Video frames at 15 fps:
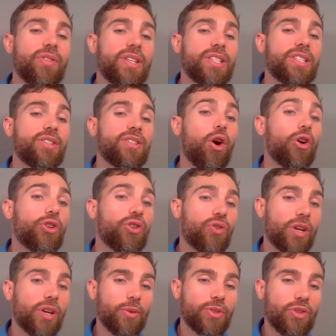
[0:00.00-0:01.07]
the star
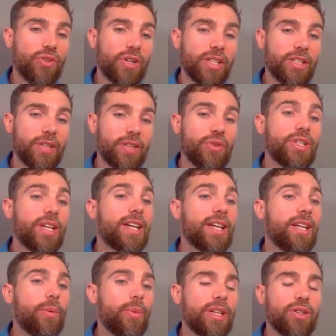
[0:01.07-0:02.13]
trails created. If you take
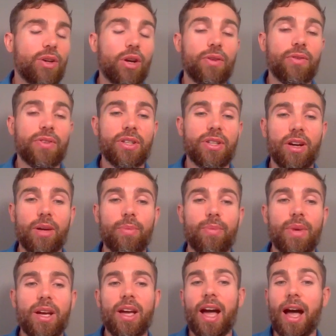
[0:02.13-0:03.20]
an image over
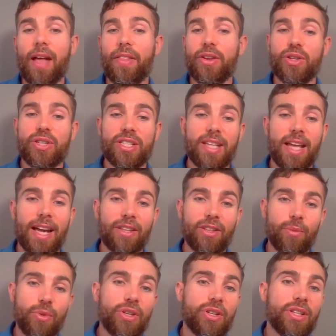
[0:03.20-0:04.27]
time and then you stack
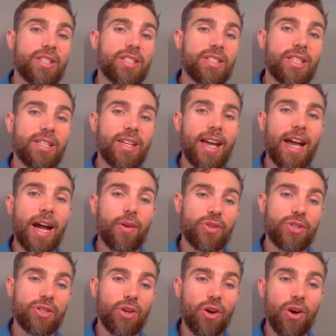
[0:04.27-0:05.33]
them, you can see how
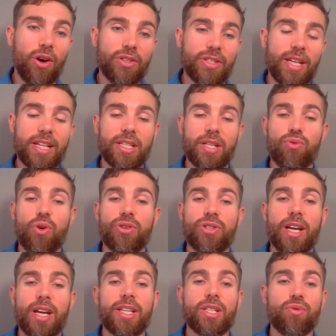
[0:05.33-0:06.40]
the stars actually
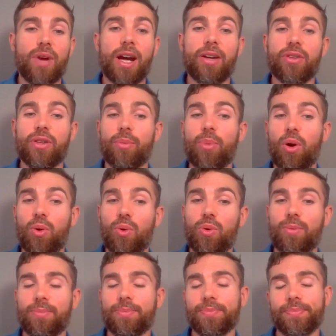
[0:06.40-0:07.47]
rotate around the pole.